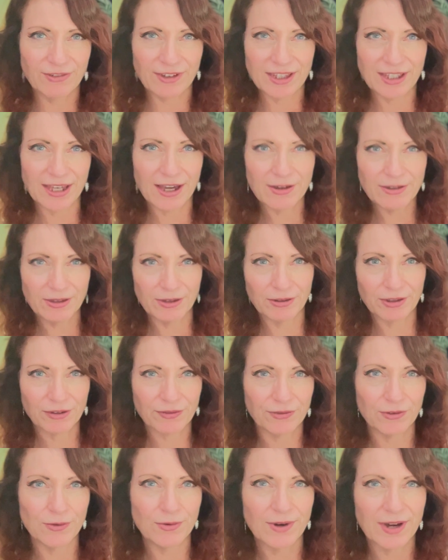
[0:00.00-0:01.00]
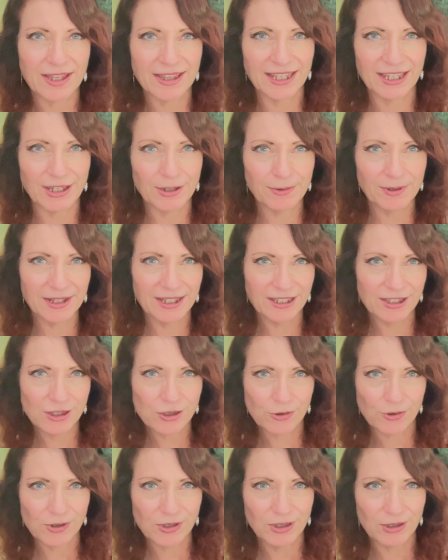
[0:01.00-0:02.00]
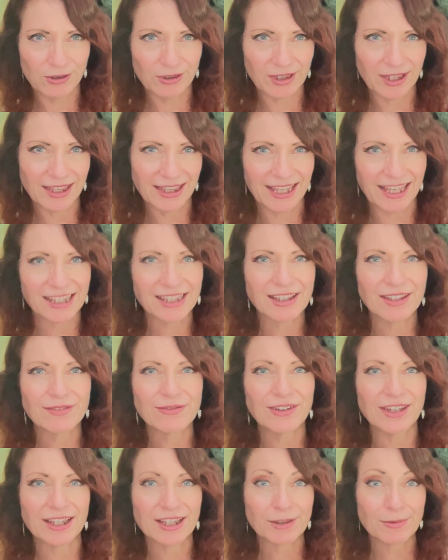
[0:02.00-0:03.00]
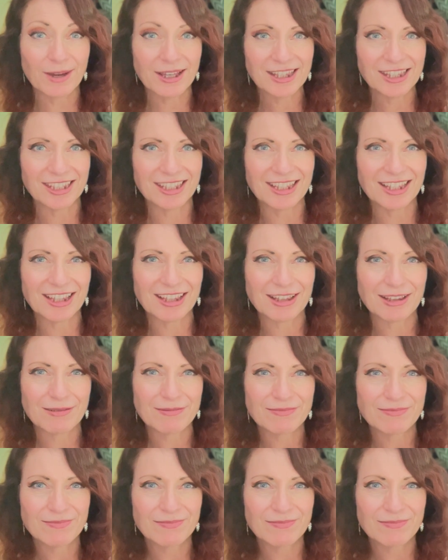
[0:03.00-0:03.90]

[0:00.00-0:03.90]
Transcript: video useful and that you will enjoy using Knits That Fit Sweaters.